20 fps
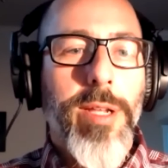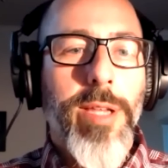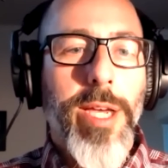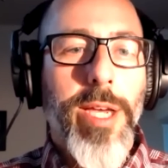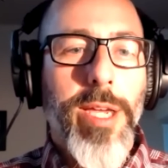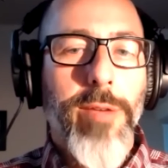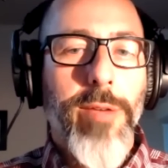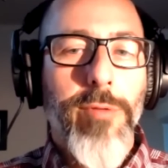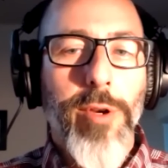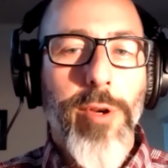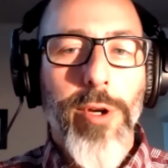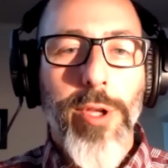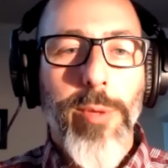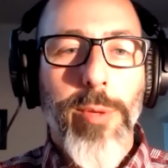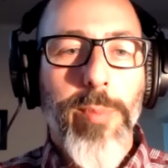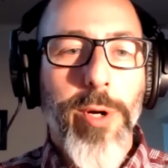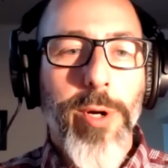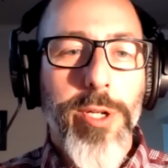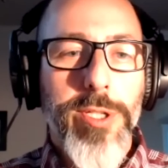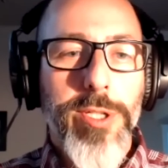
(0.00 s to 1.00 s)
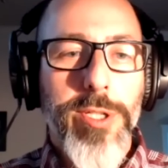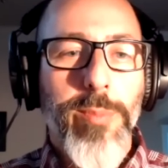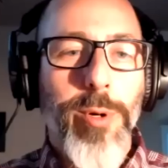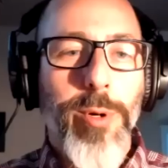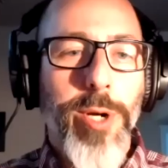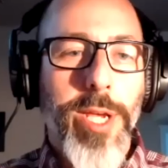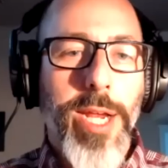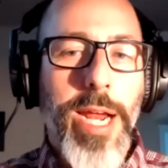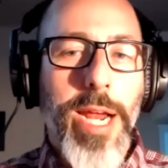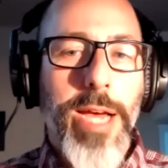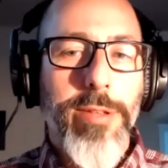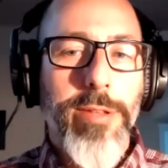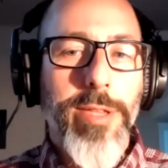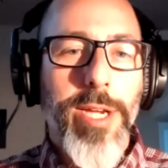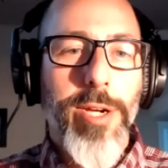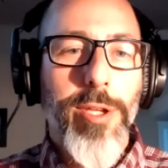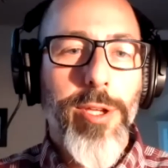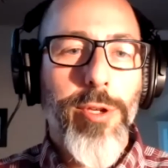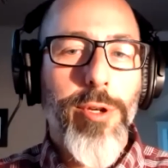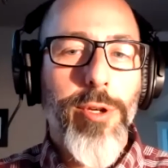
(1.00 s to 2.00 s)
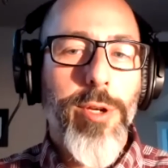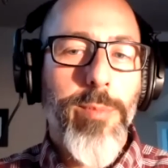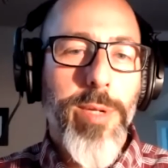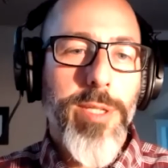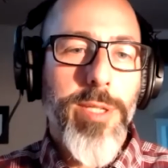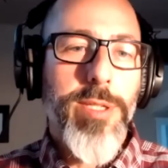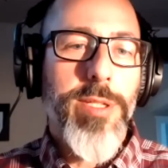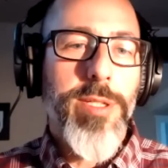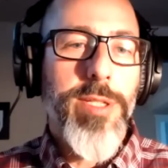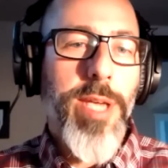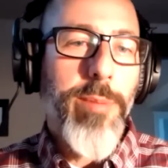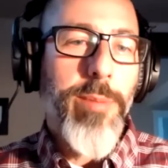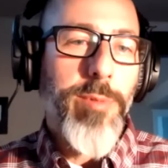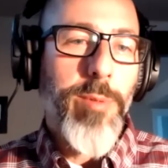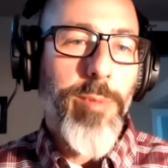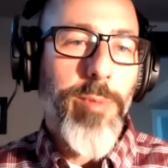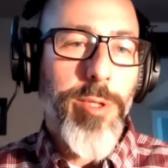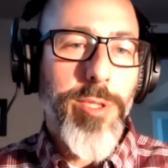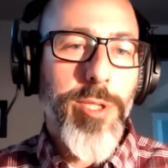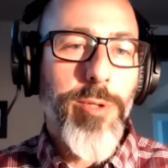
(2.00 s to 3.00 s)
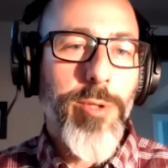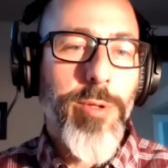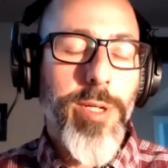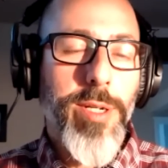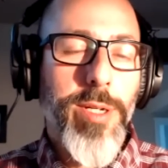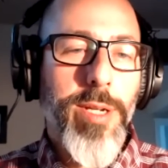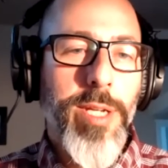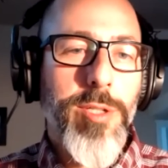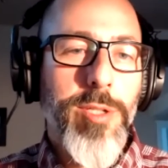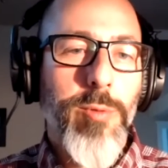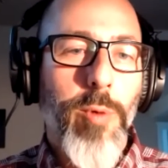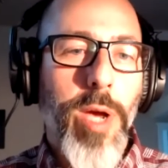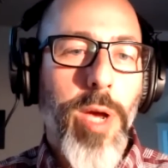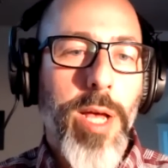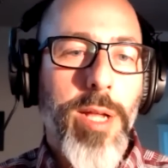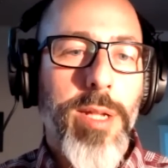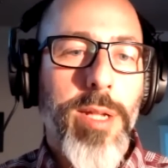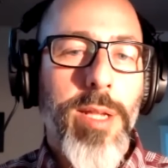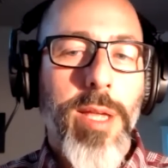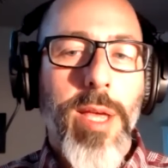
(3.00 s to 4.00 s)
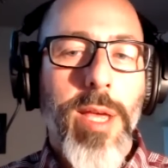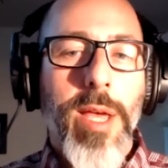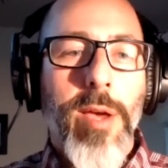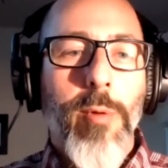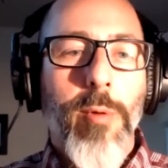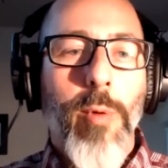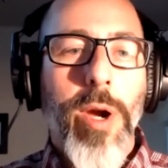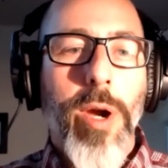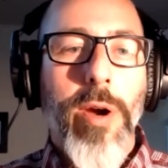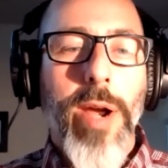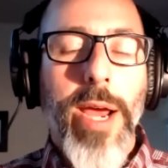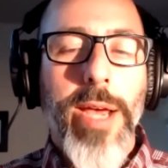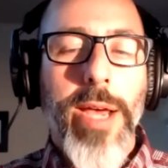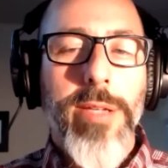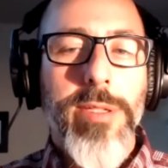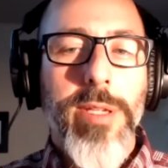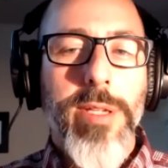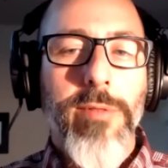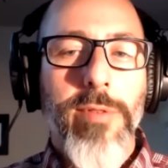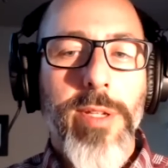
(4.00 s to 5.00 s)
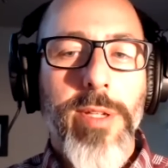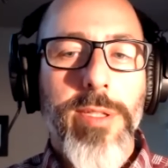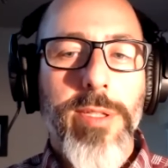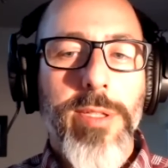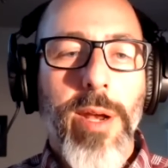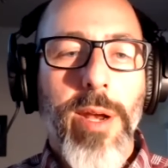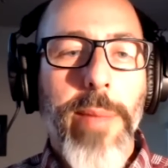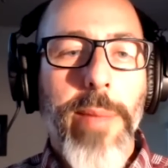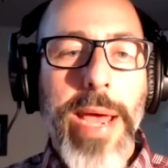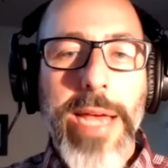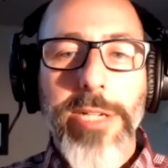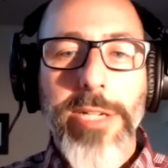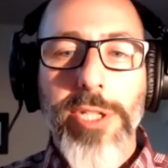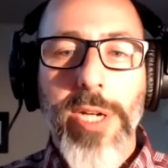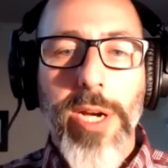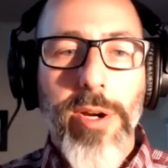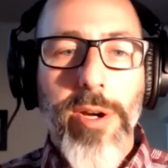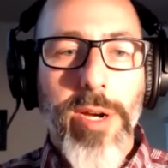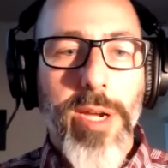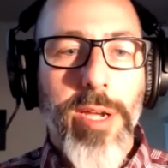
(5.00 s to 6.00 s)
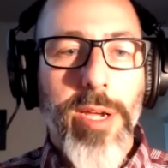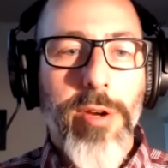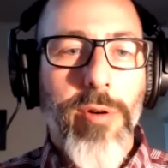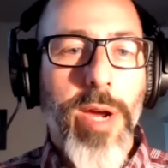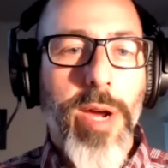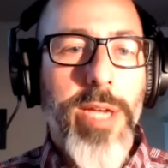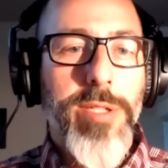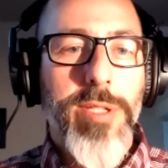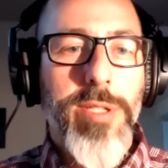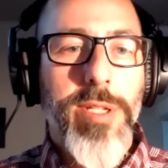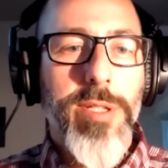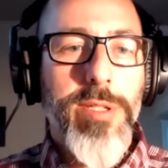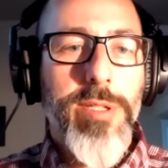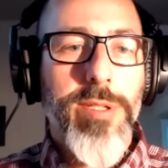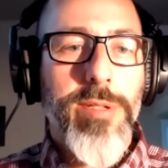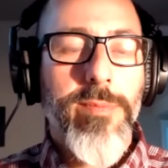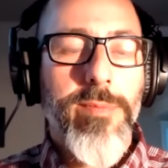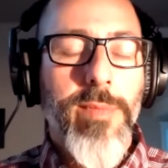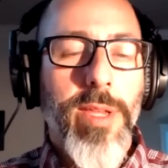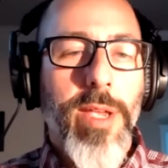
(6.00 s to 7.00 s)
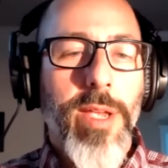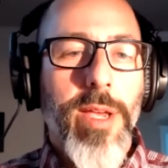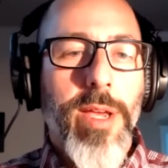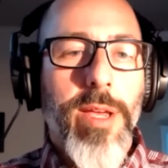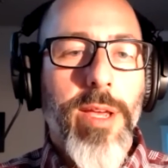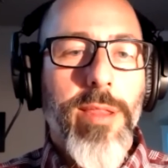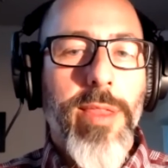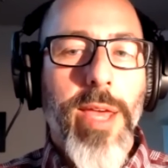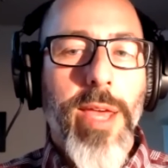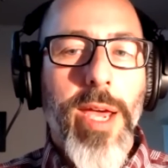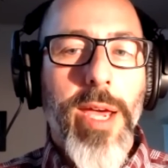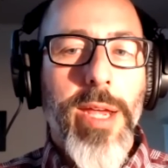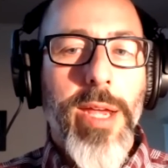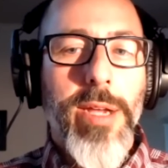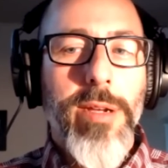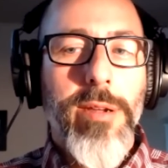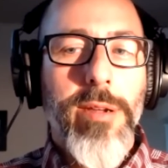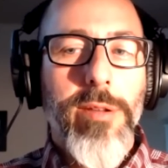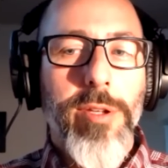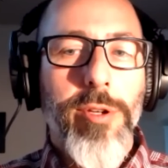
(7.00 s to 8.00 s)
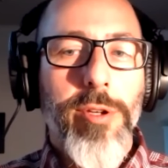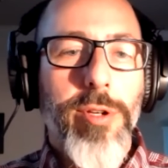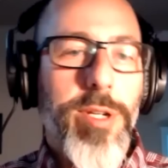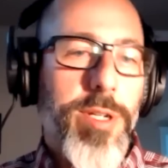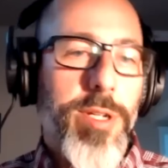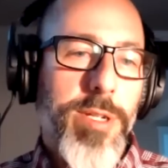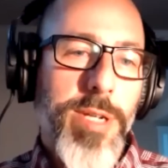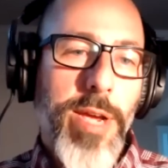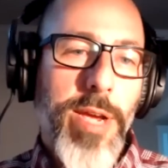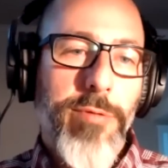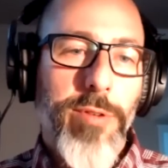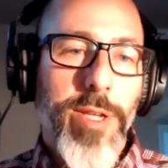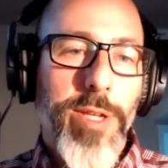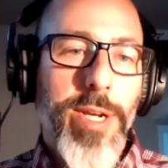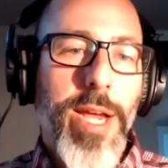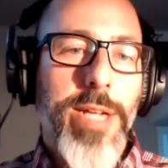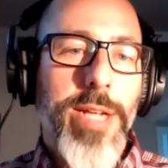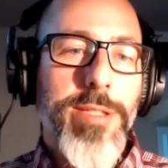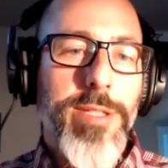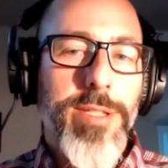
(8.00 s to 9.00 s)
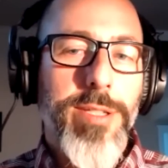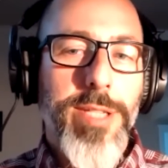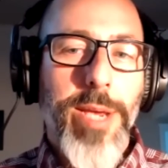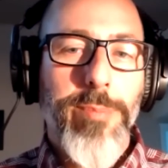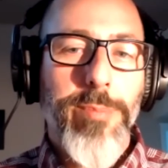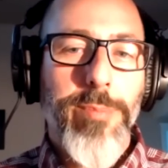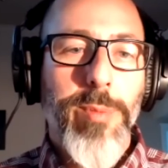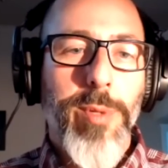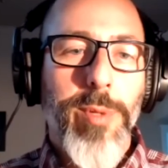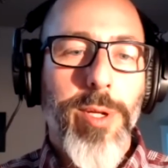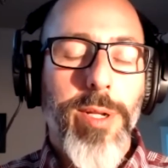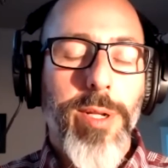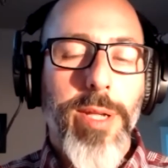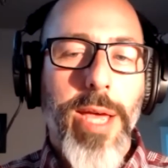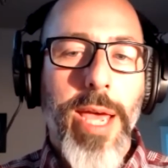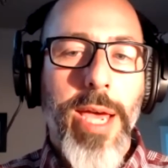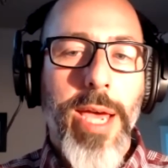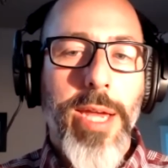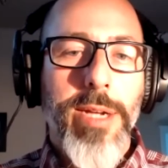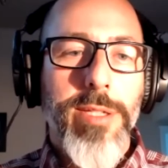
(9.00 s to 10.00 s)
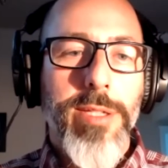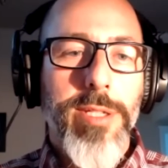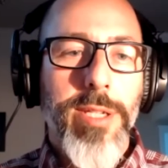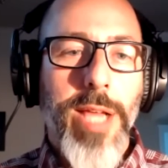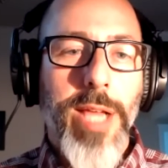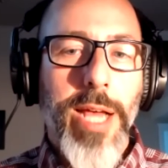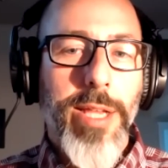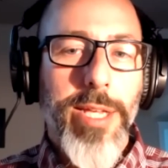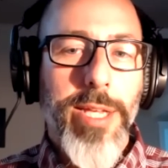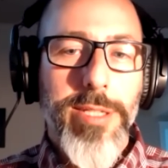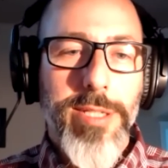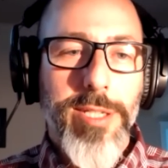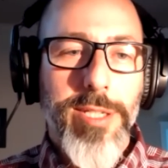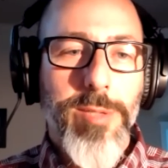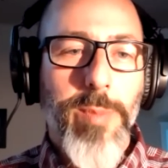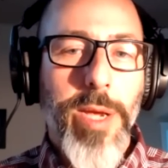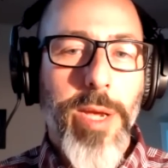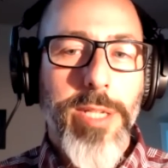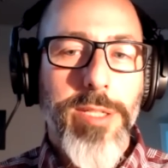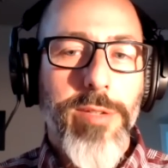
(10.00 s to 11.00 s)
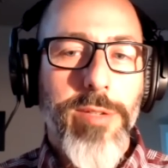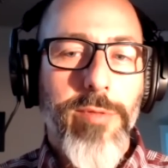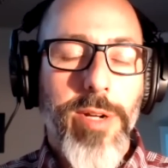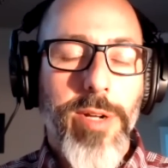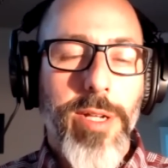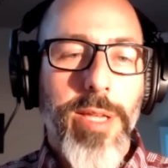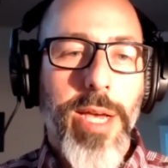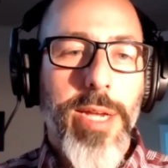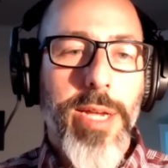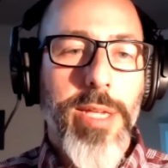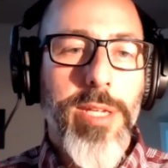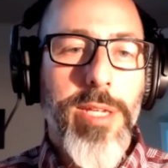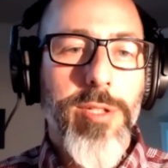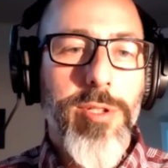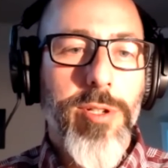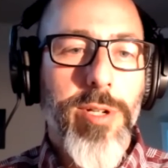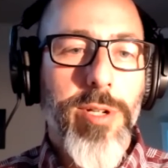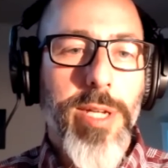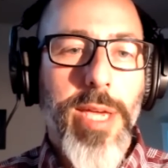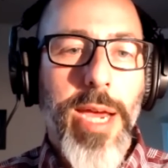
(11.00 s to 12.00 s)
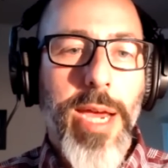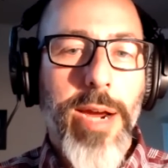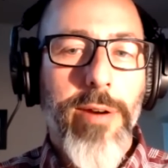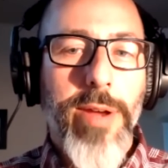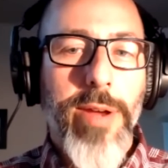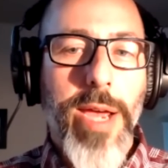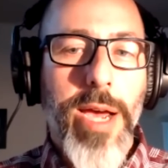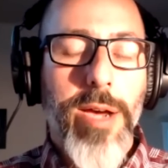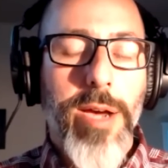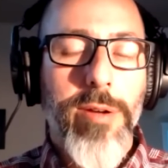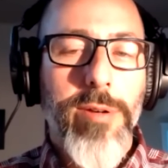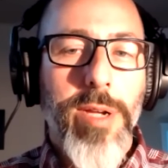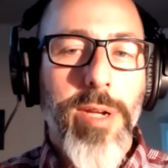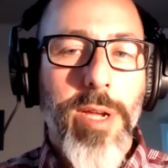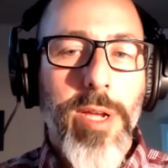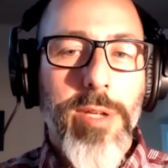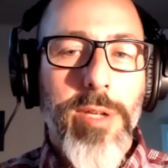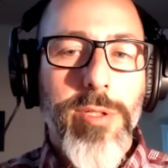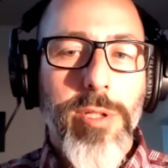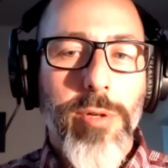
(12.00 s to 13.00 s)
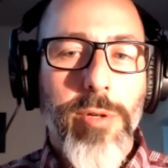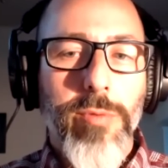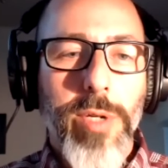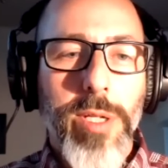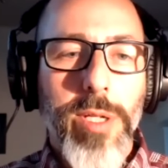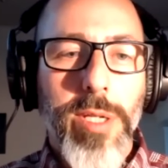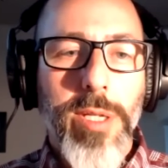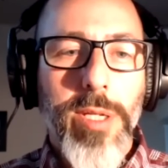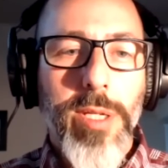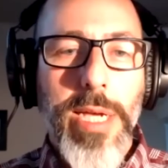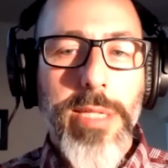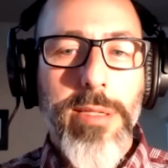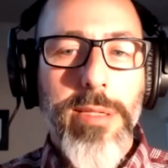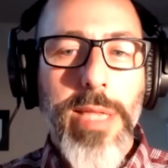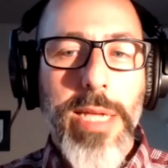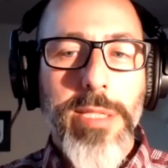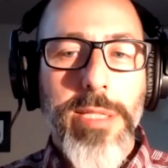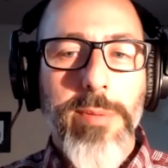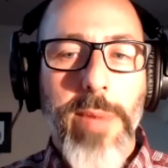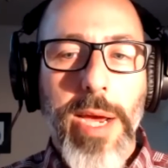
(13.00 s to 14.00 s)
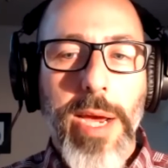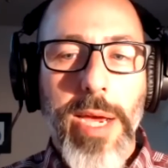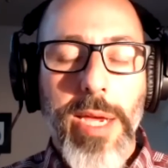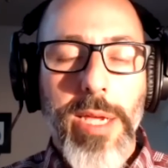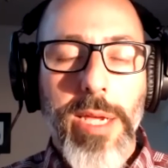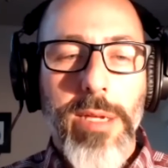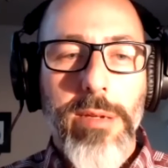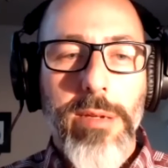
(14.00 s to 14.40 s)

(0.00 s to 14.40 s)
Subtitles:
Like if you're the person putting it out there, you could be susceptible to it as well. Whereas if it's an imaginary crisis, then you're definitely not susceptible, and it's a lot less expensive and a lot easier to carry out. So really, that's my